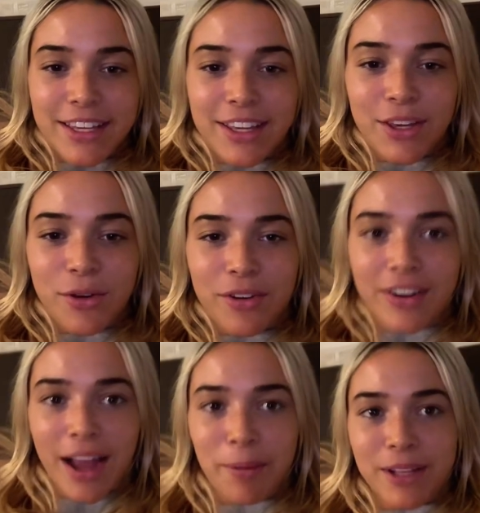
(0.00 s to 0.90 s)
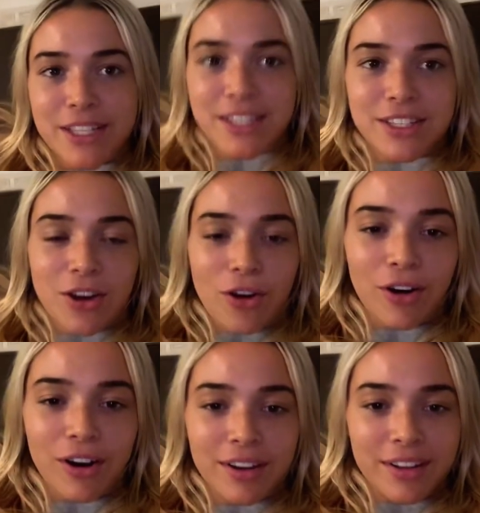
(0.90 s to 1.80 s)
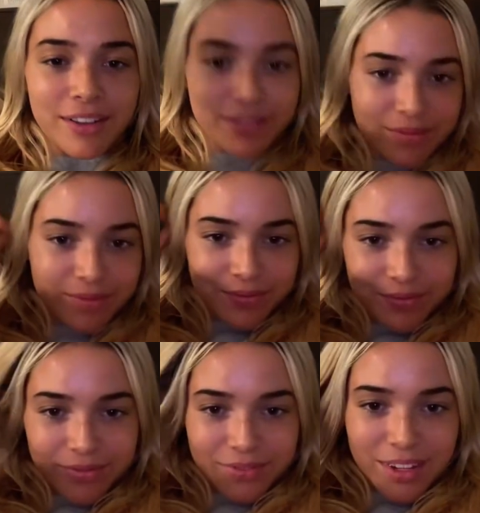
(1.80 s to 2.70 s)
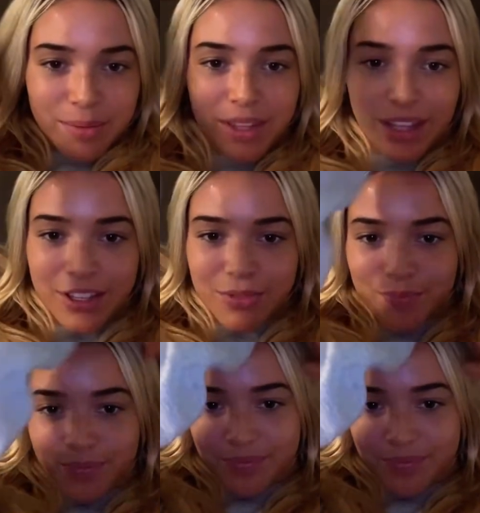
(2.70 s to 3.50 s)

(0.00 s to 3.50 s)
Is it cute if a guy plays guitar? I mean, like,